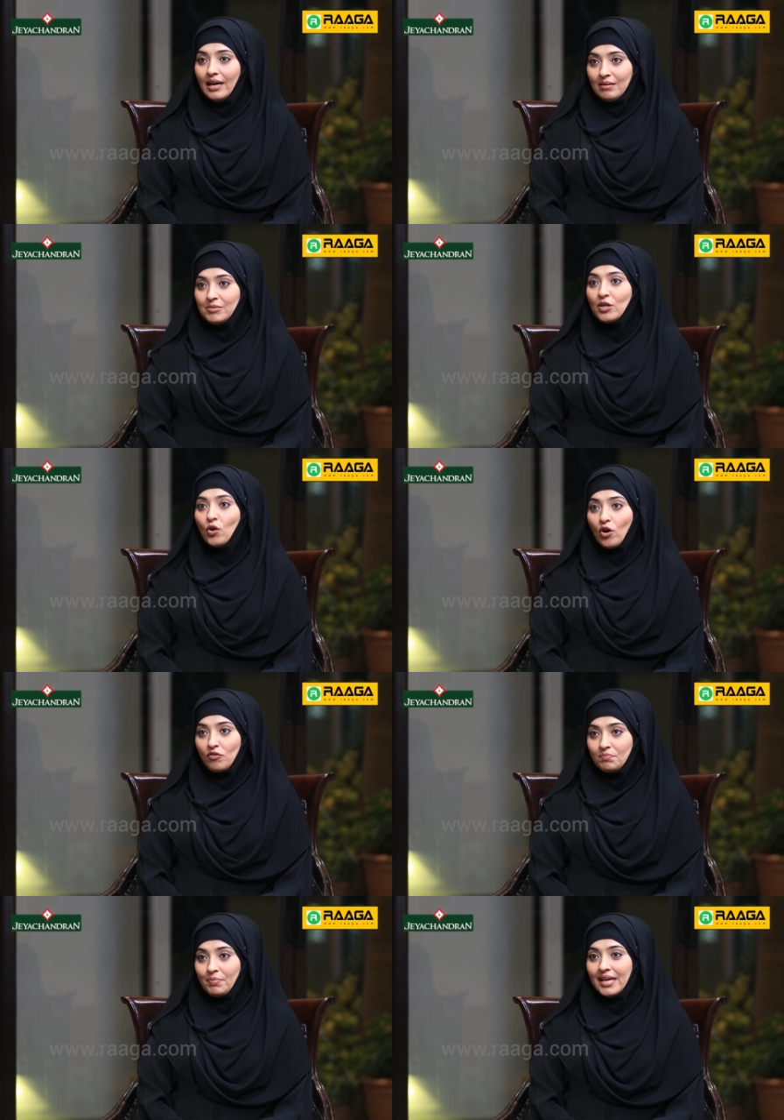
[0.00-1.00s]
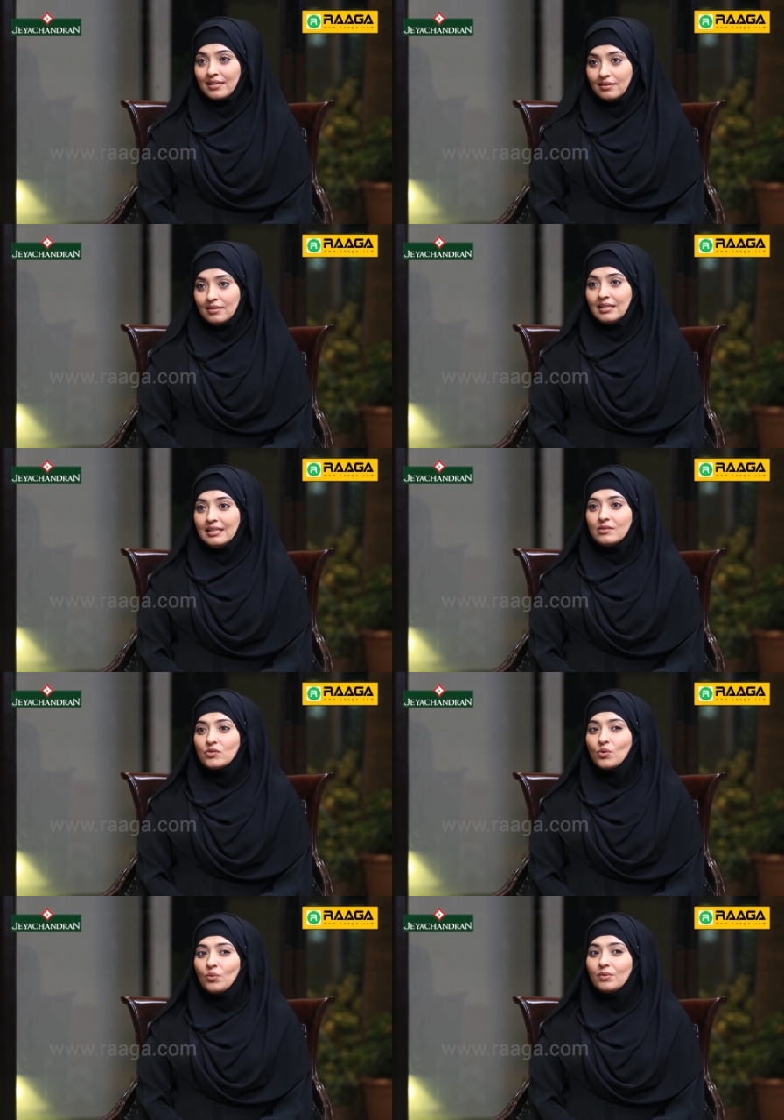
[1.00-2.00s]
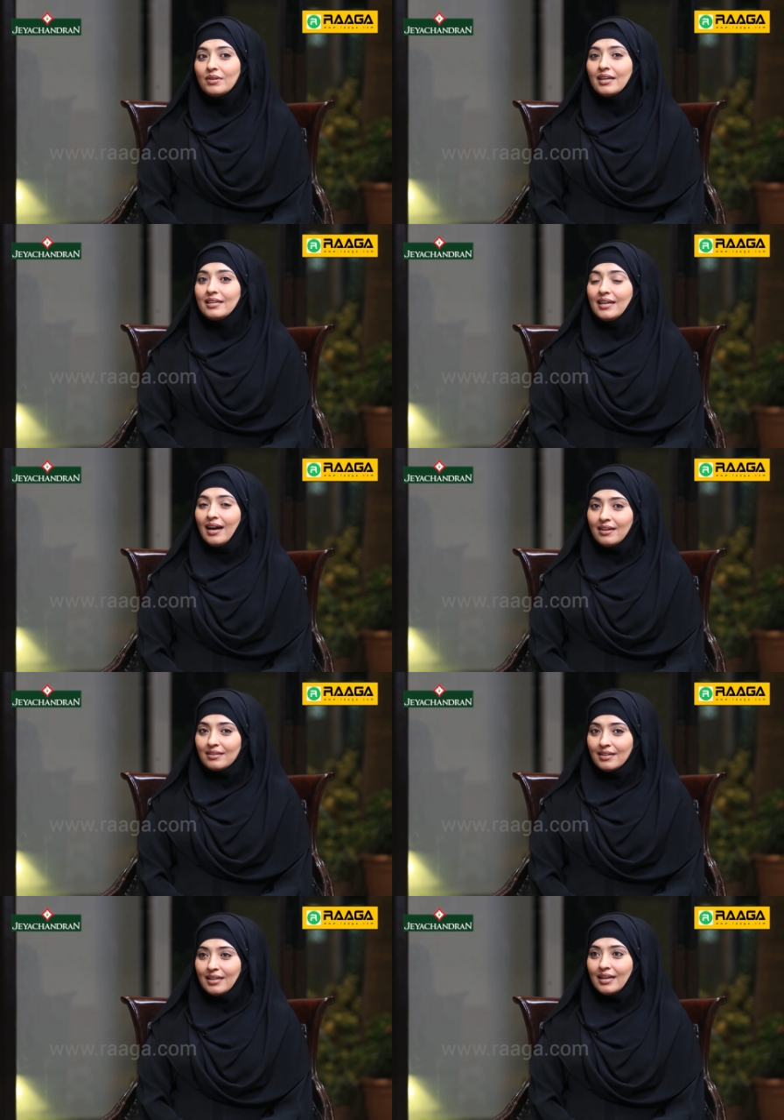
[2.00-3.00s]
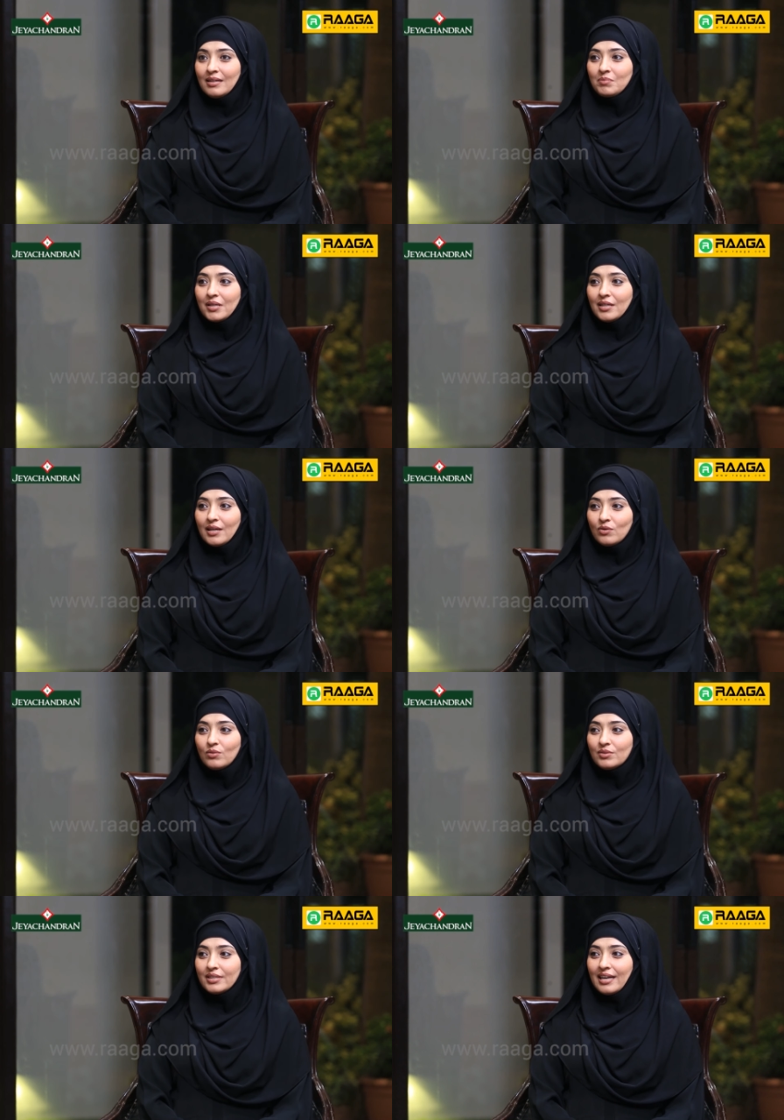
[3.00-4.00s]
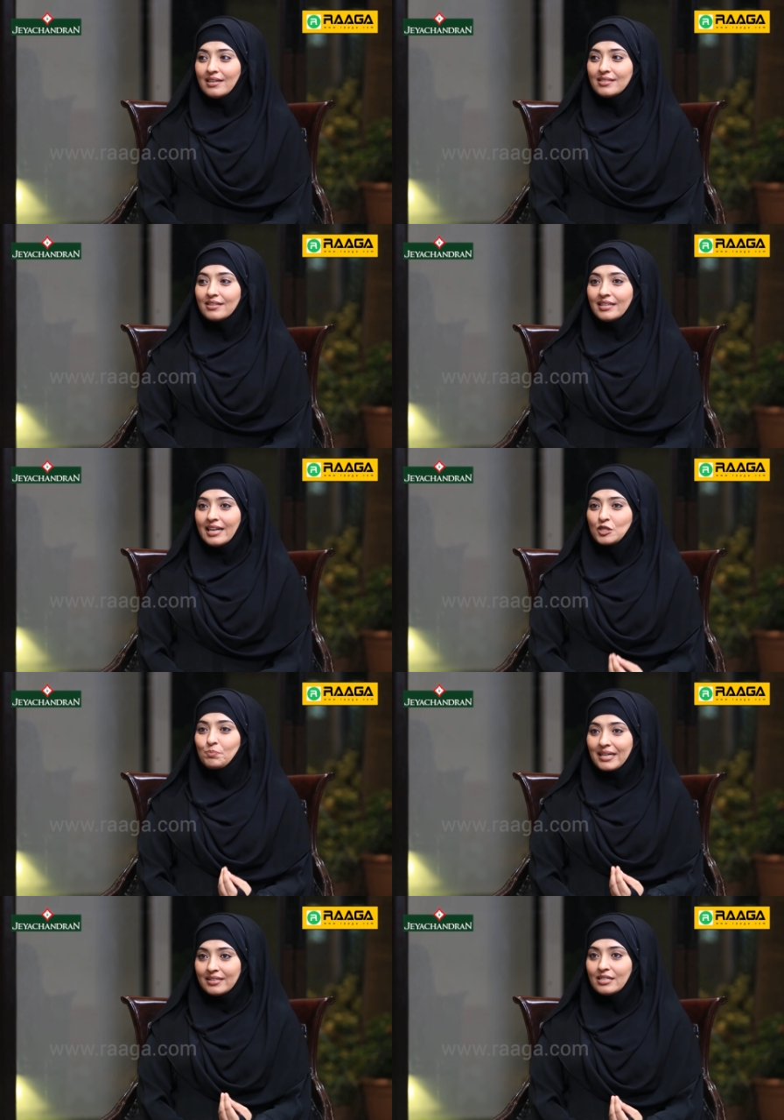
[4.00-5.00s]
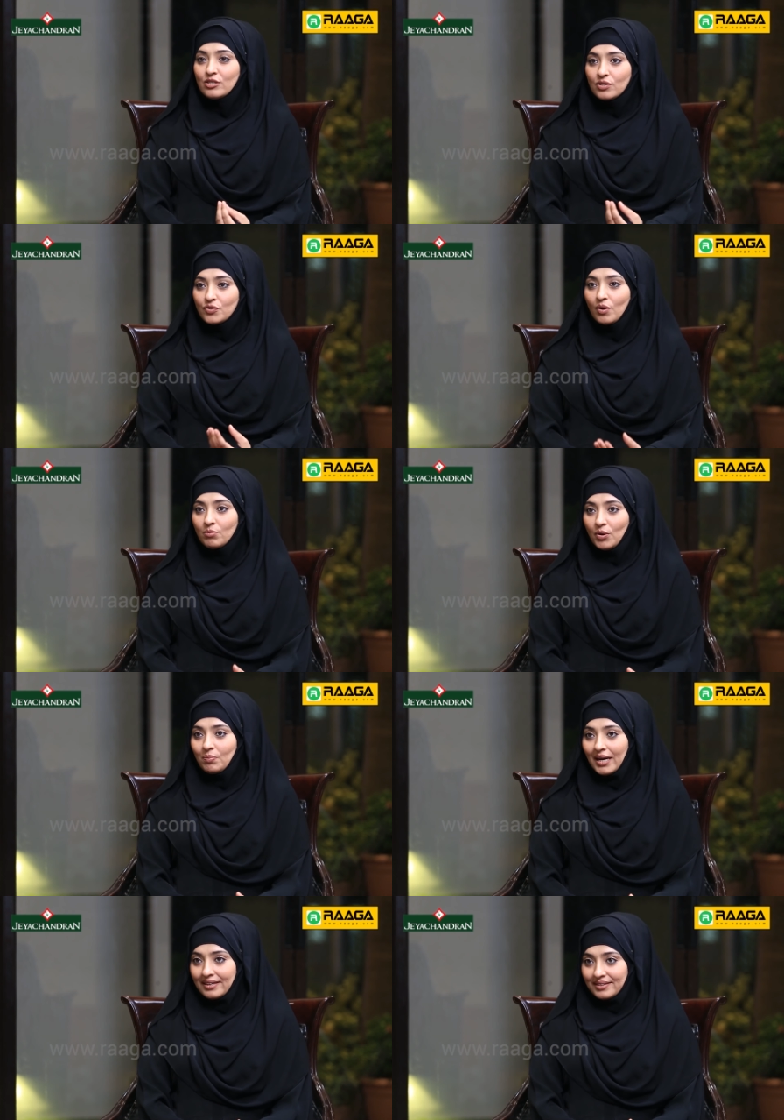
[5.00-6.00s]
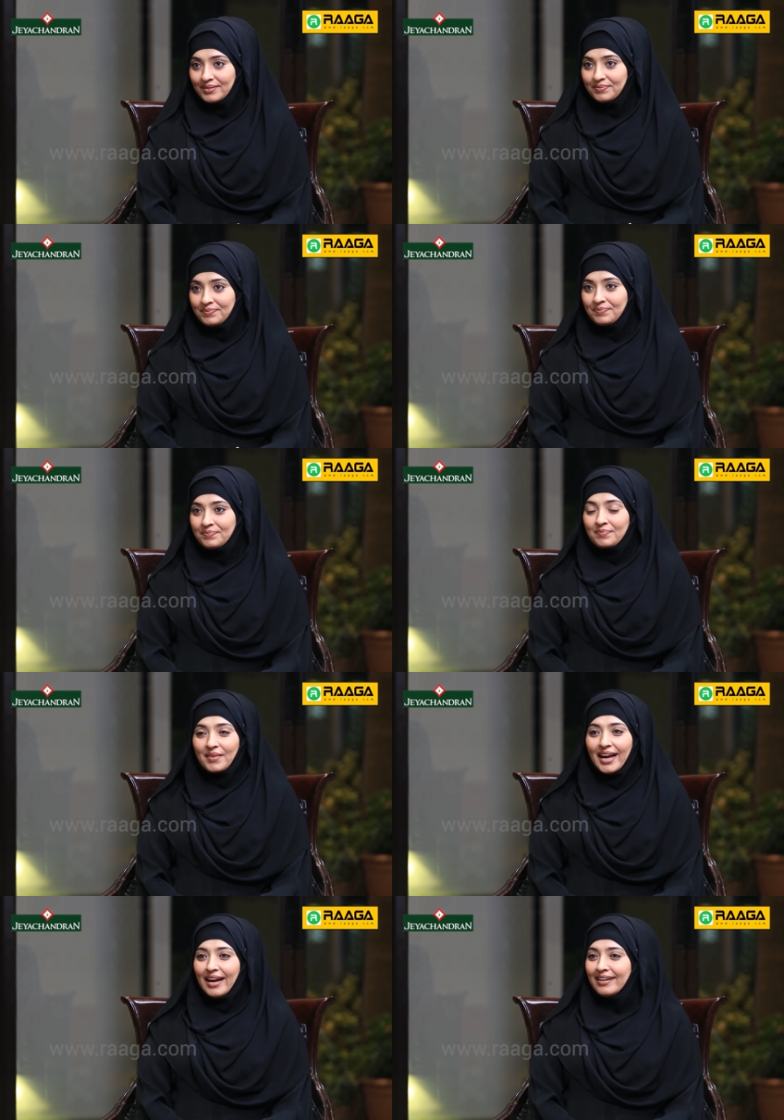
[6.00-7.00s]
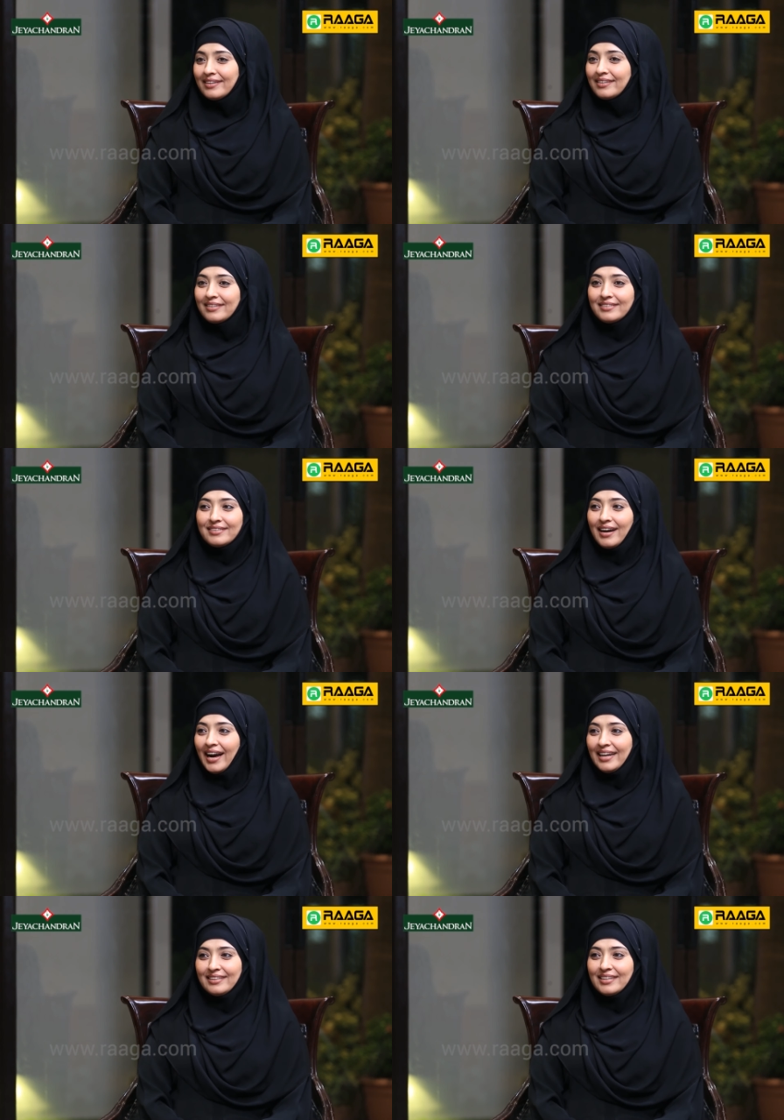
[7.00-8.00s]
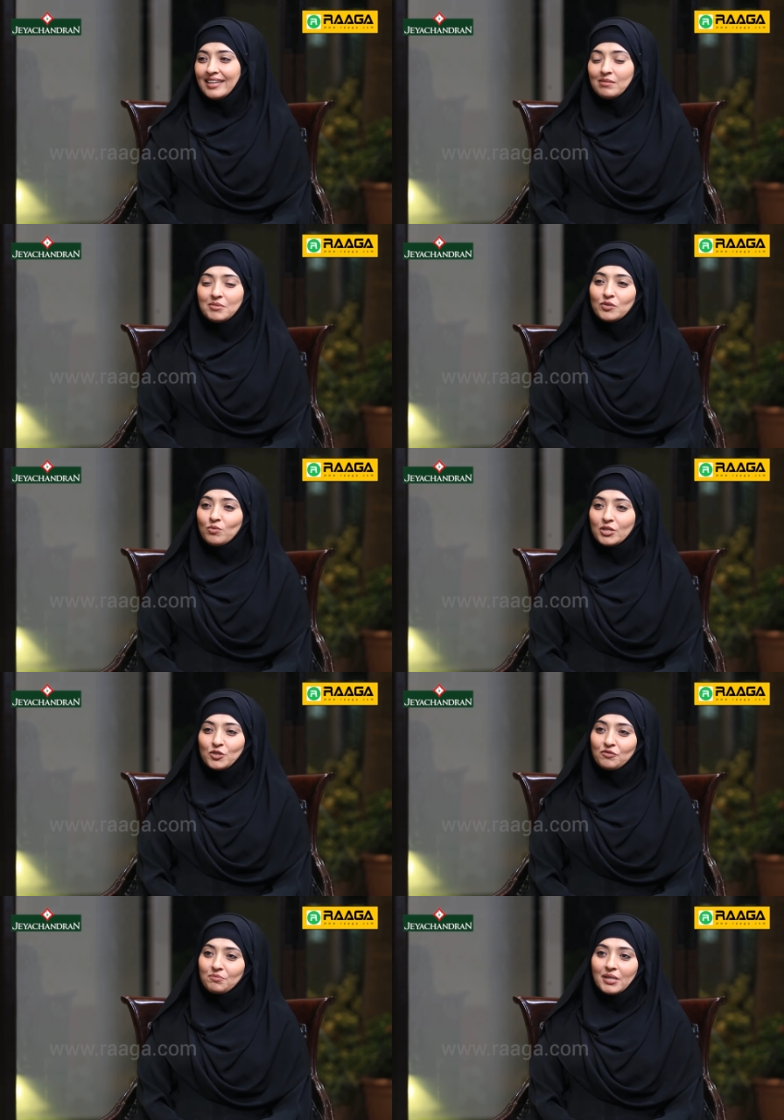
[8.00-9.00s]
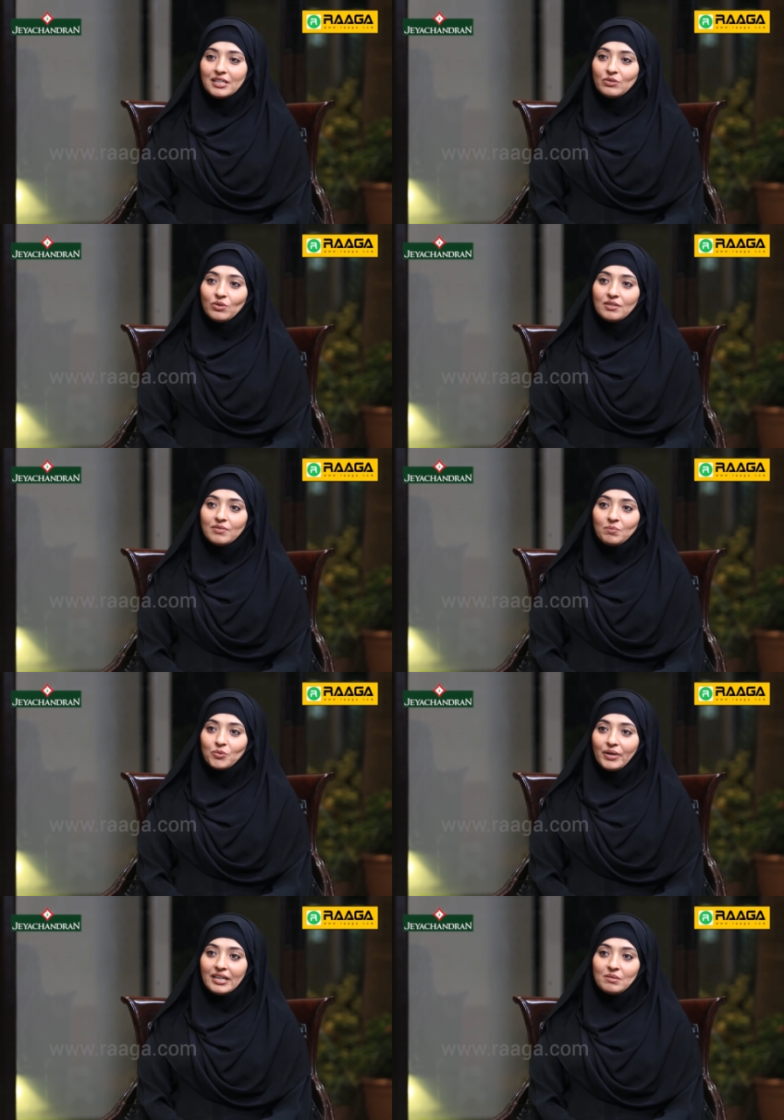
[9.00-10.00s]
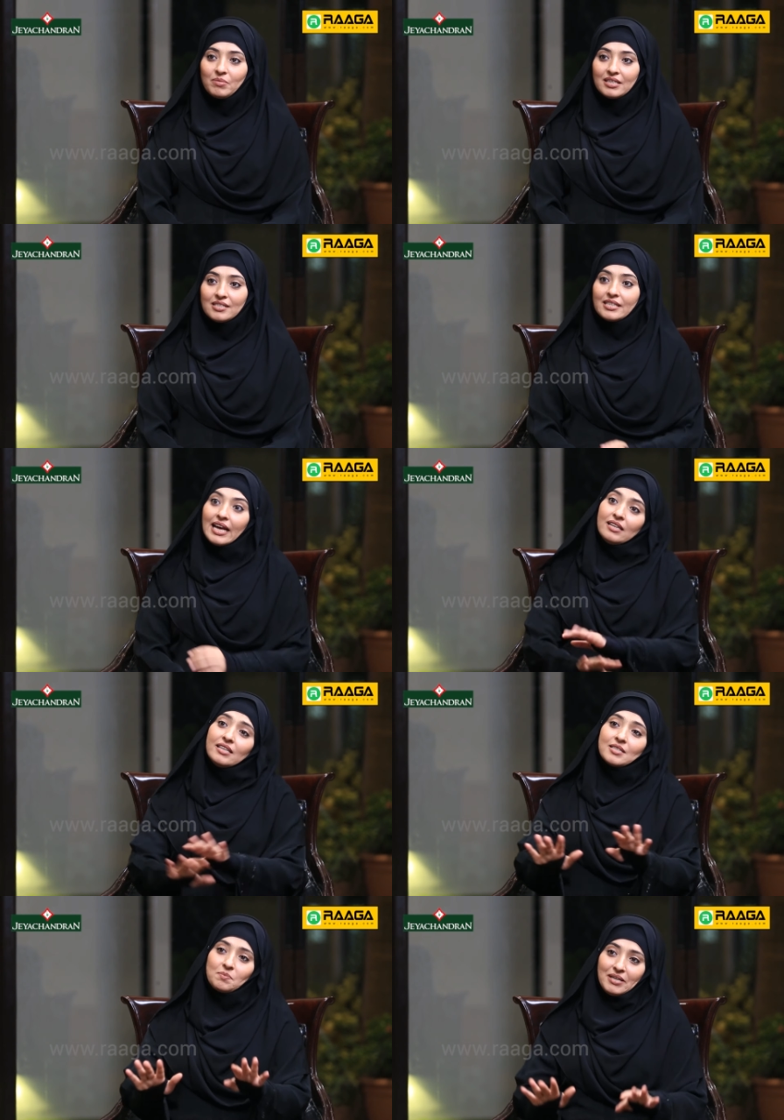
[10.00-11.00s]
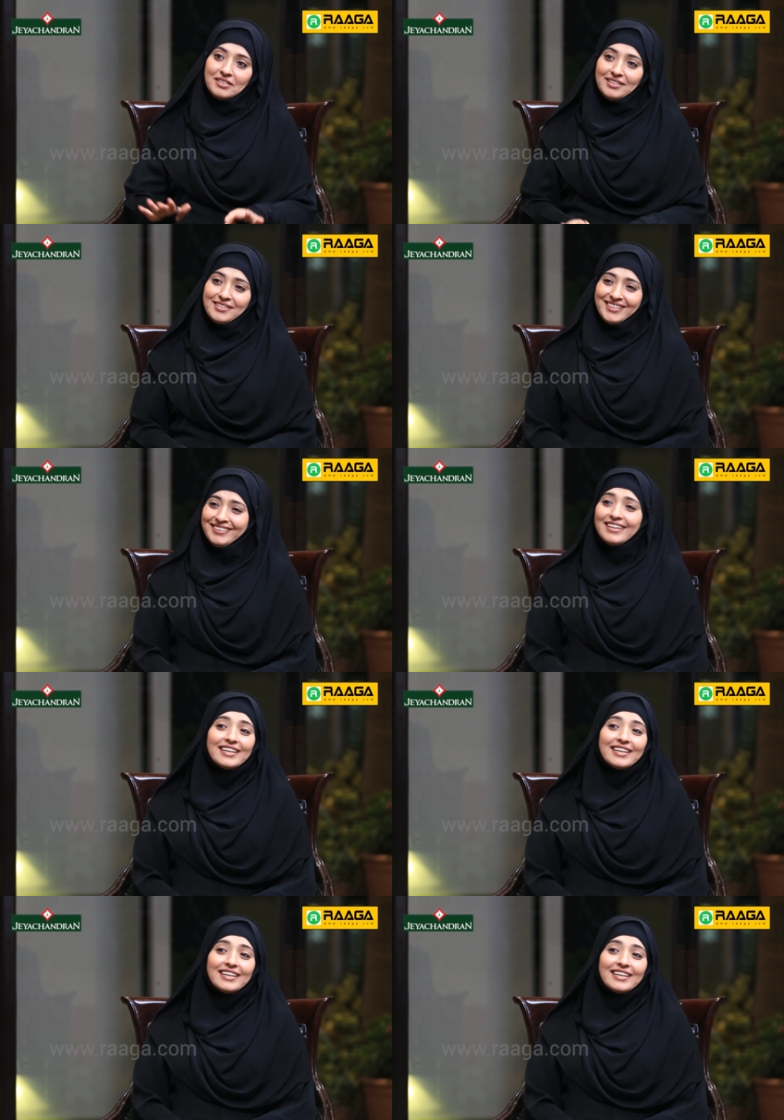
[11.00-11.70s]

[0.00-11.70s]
I'm in a lot of pain. So yaar kalyan pannalum there are certain expectations from your partner, and I think I'm in too much of pain to live up to anybody's any expectation.